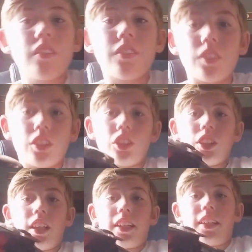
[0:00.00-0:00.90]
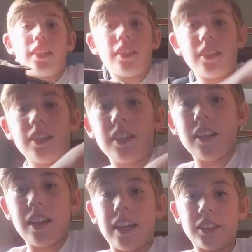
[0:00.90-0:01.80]
for just like
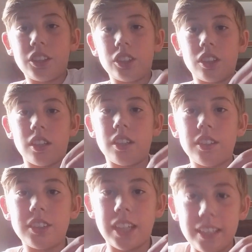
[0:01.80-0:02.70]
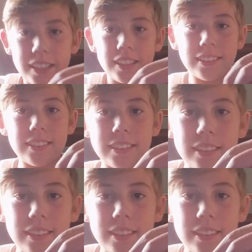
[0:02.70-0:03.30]
extra tightness.